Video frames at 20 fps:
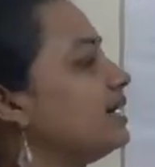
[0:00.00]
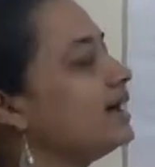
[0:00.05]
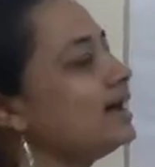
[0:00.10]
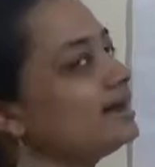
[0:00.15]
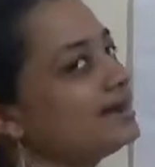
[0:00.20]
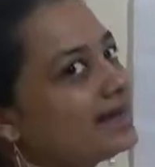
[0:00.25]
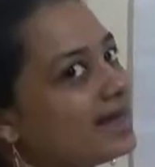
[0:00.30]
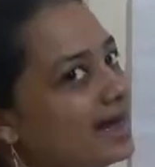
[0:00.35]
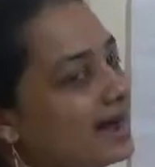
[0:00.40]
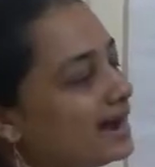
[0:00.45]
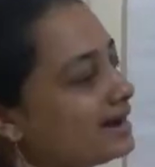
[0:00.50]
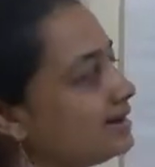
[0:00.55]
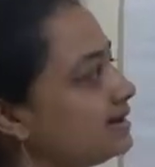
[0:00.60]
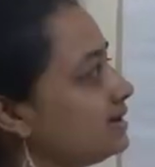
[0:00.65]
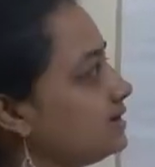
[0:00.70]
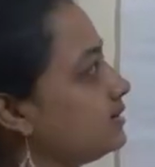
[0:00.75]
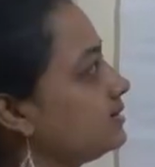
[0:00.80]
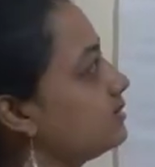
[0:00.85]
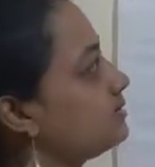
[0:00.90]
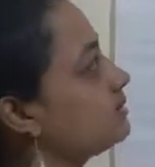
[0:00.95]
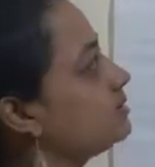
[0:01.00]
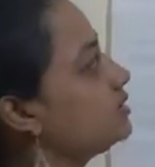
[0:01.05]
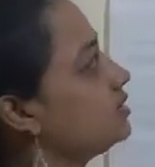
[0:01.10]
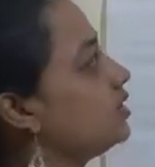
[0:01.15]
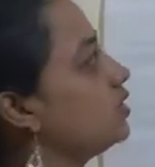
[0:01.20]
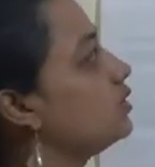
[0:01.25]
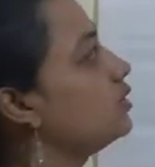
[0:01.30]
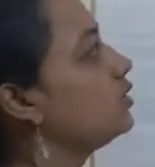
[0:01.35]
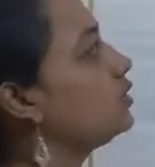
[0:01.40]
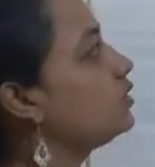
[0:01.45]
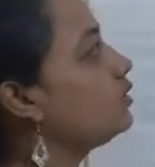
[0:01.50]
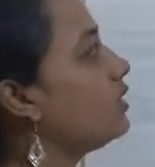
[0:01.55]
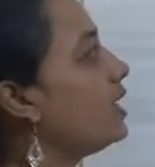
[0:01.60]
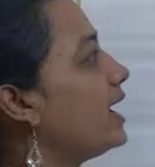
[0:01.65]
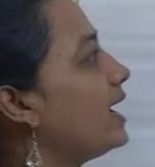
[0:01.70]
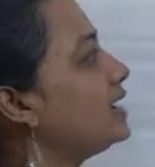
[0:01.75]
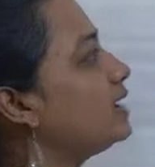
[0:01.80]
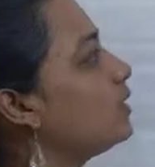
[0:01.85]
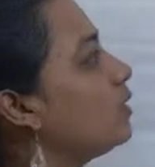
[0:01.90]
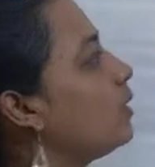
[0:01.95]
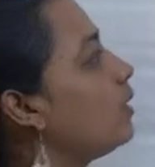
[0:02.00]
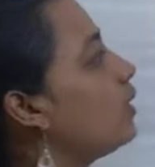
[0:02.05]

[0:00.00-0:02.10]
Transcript: and add it. You are going to add